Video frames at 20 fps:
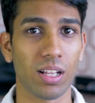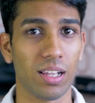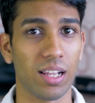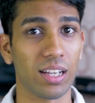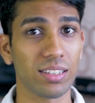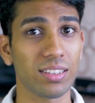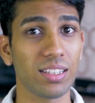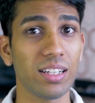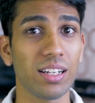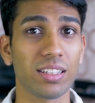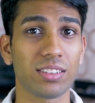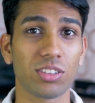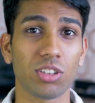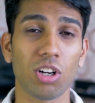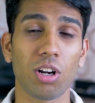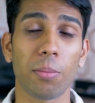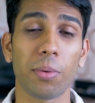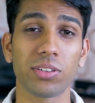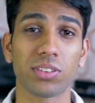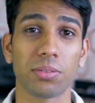Lastly, let's
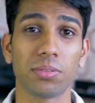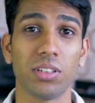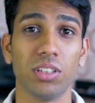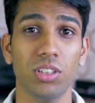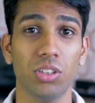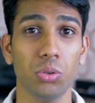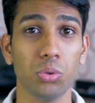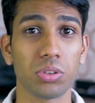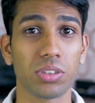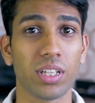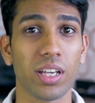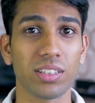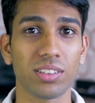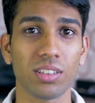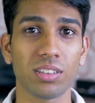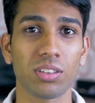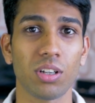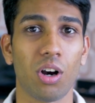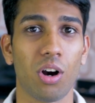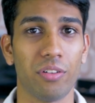talk about some of the use
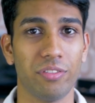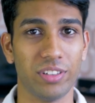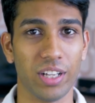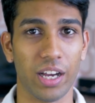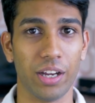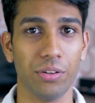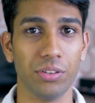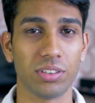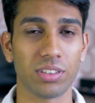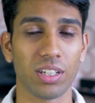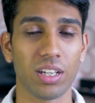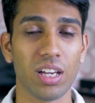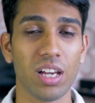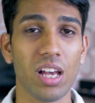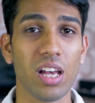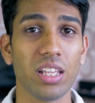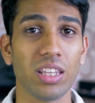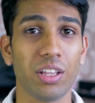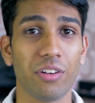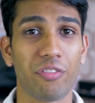cases of diodes.
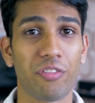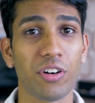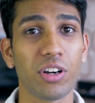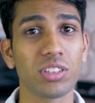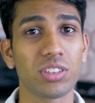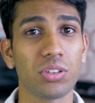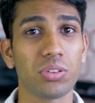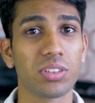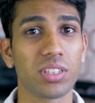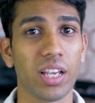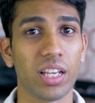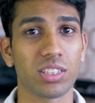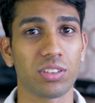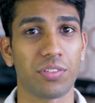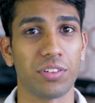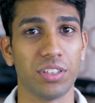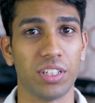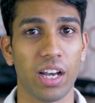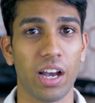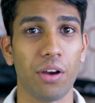The first use case
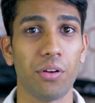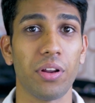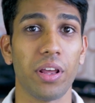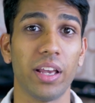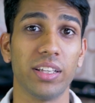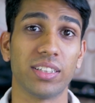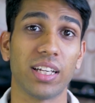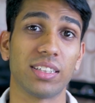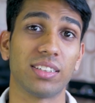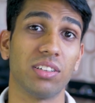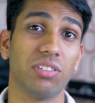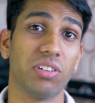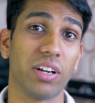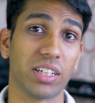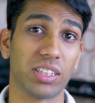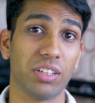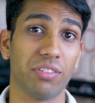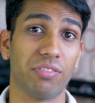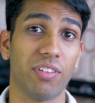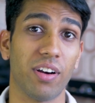for diode is as a
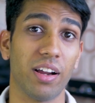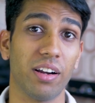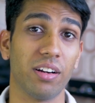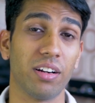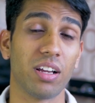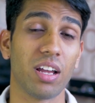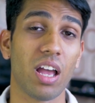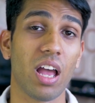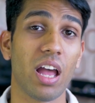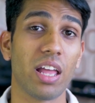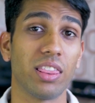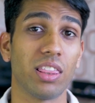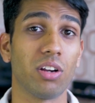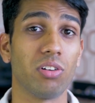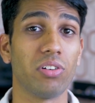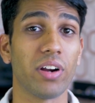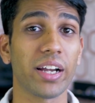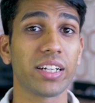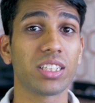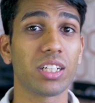rectifier.
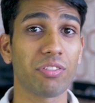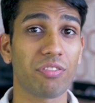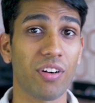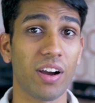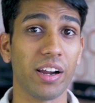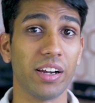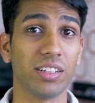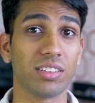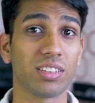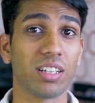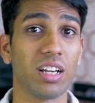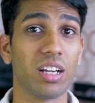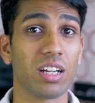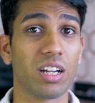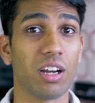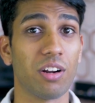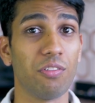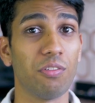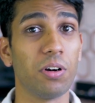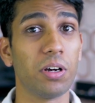Now, rectifiers
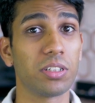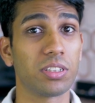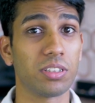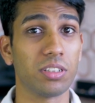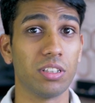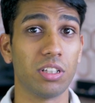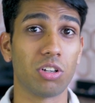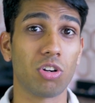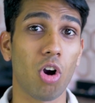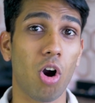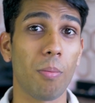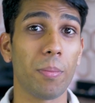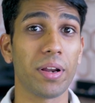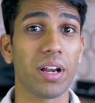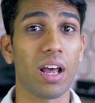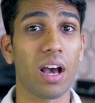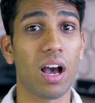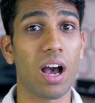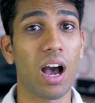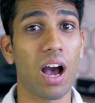convert the
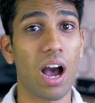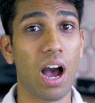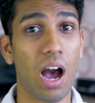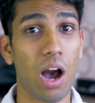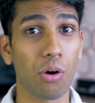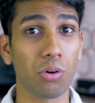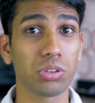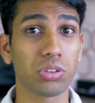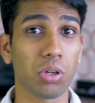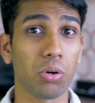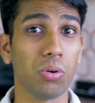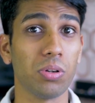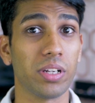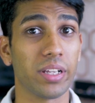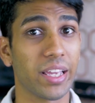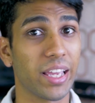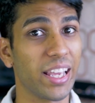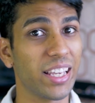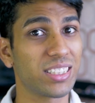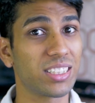common
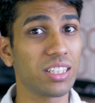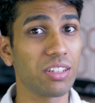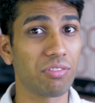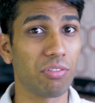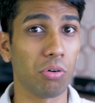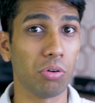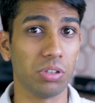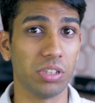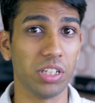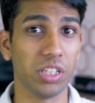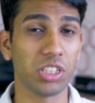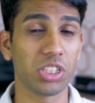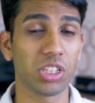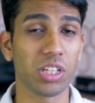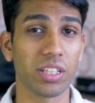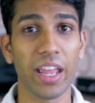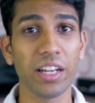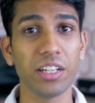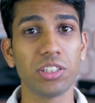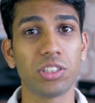household AC voltage
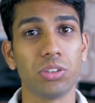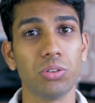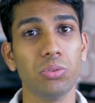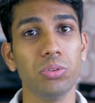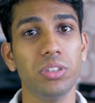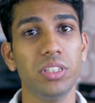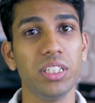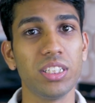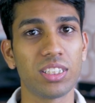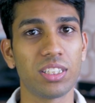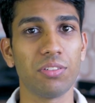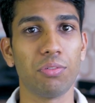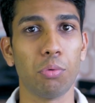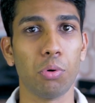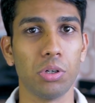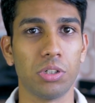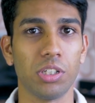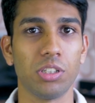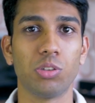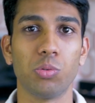into DC
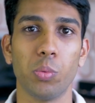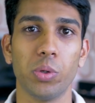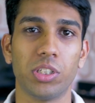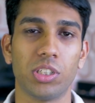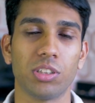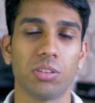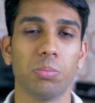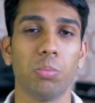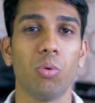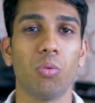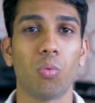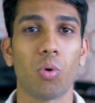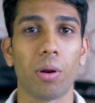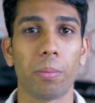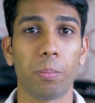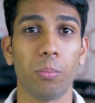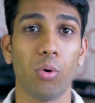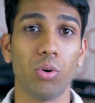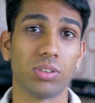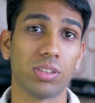voltage, which is
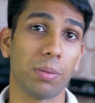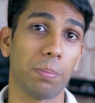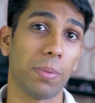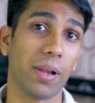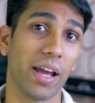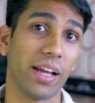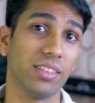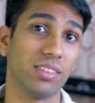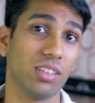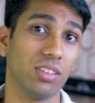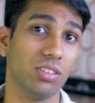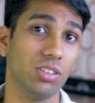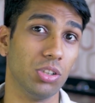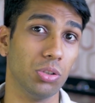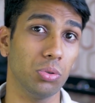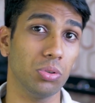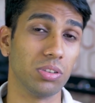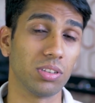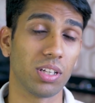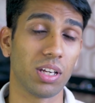what most appliances
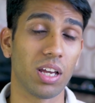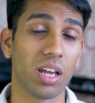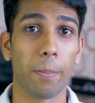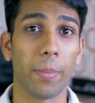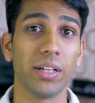use.